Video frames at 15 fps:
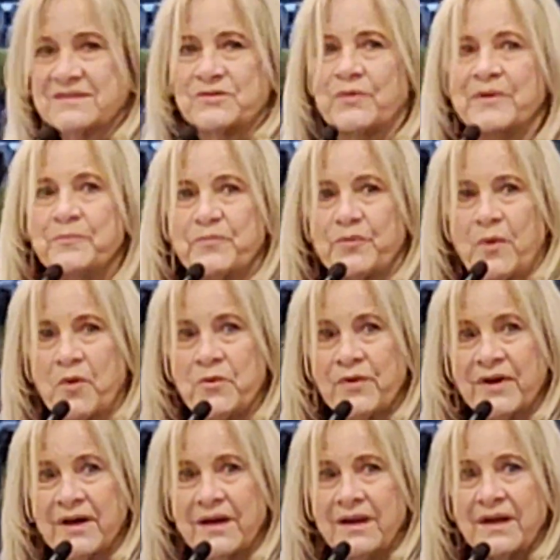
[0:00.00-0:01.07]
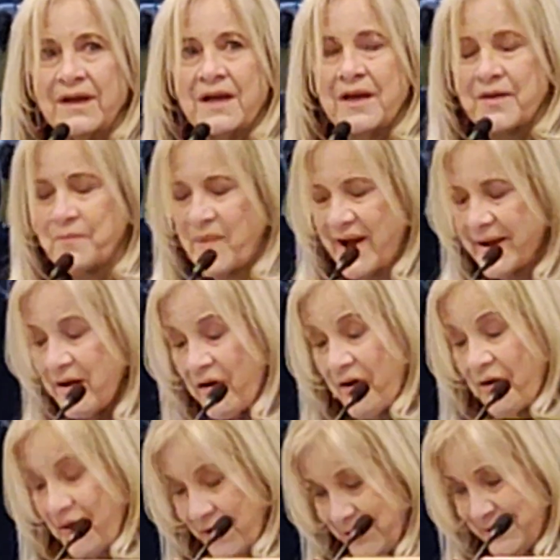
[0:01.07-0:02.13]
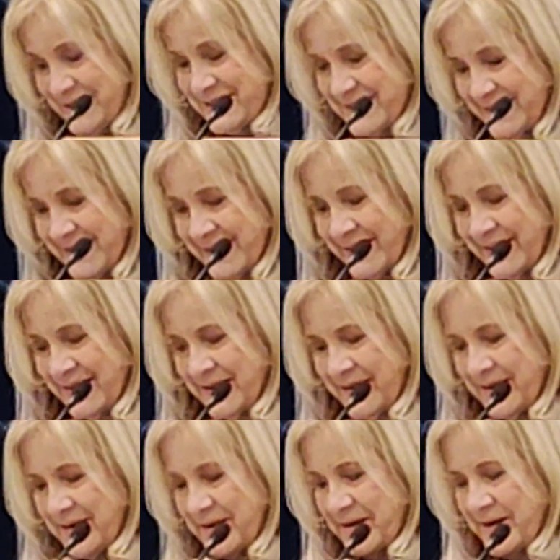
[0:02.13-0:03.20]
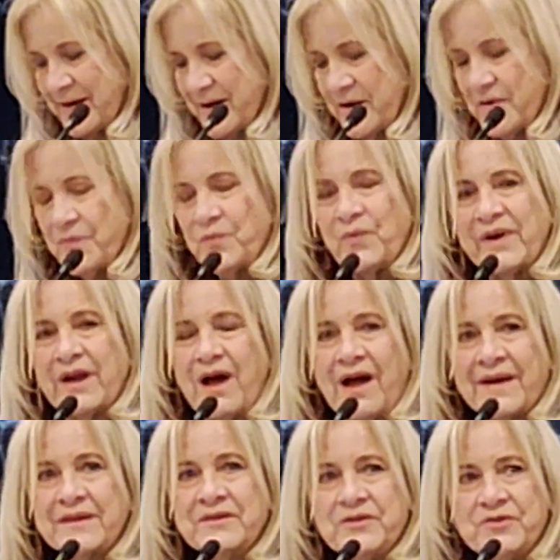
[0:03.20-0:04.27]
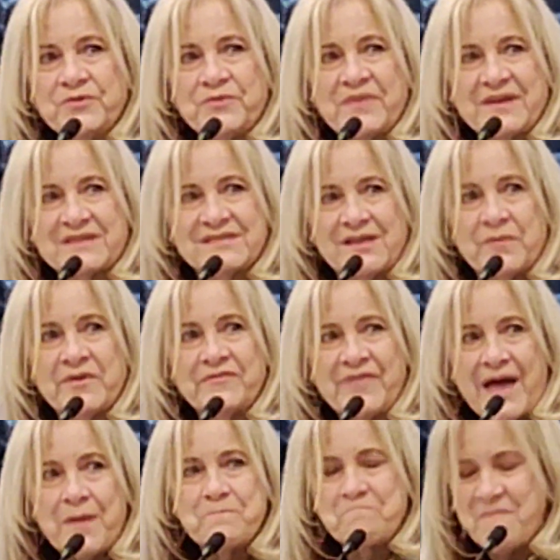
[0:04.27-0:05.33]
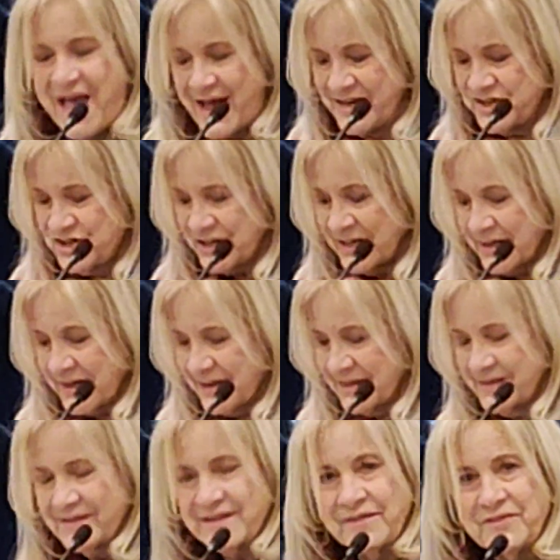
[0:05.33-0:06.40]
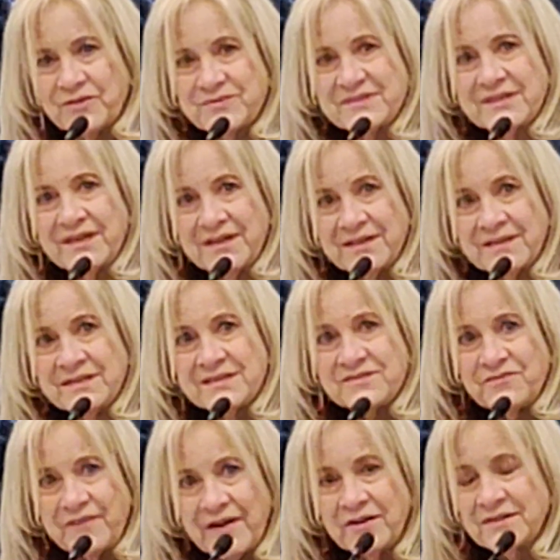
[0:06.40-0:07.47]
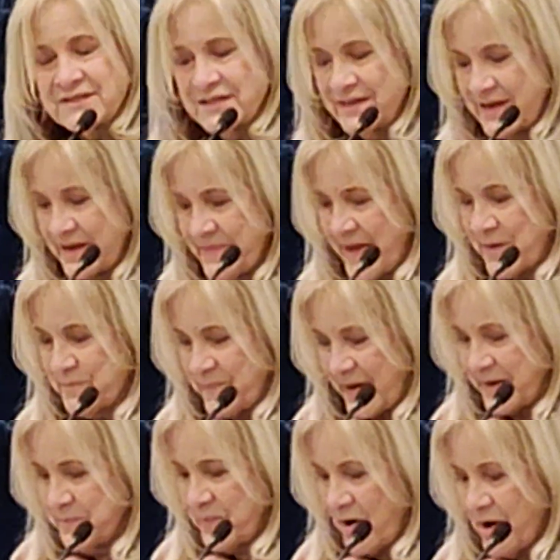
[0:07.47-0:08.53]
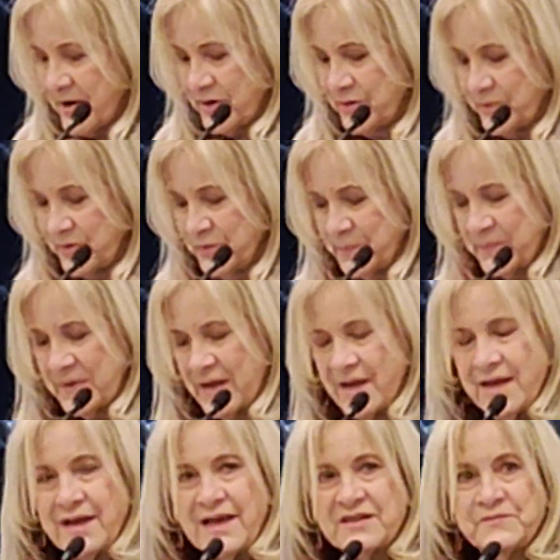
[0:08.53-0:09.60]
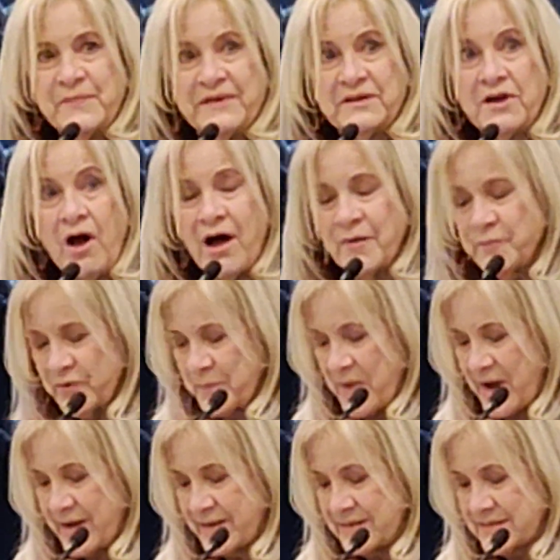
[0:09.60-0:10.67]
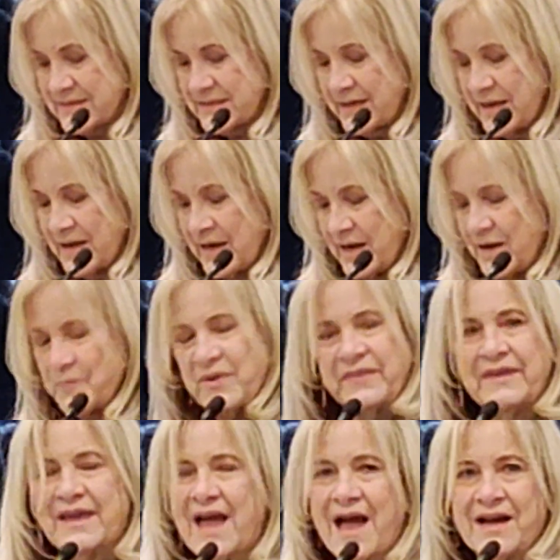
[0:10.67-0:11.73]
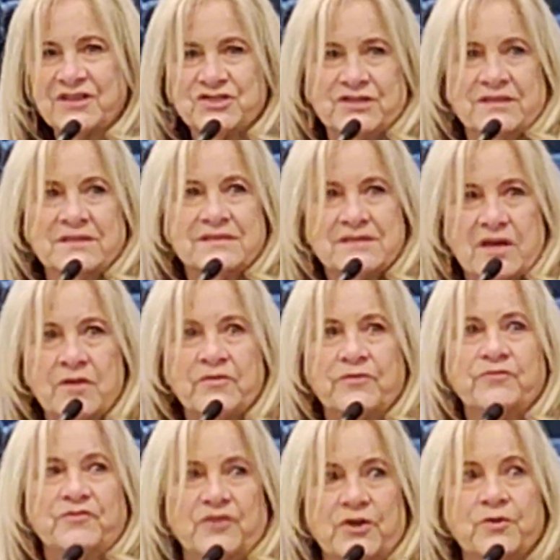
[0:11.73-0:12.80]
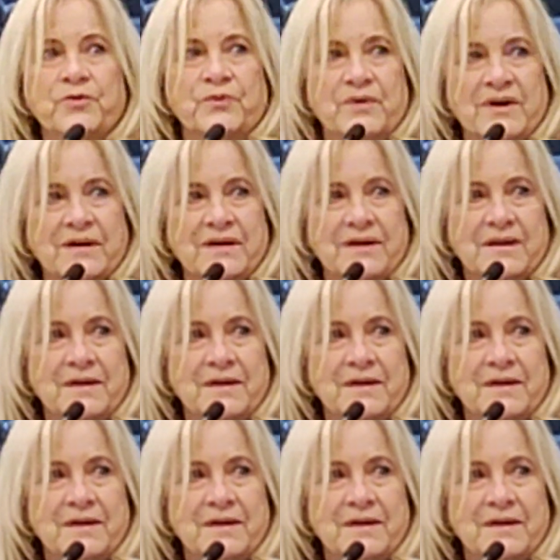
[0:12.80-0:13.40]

So it broke my heart when I knew that some of that magic that those kids felt in that BIPOC group has been compromised by the actions of a few.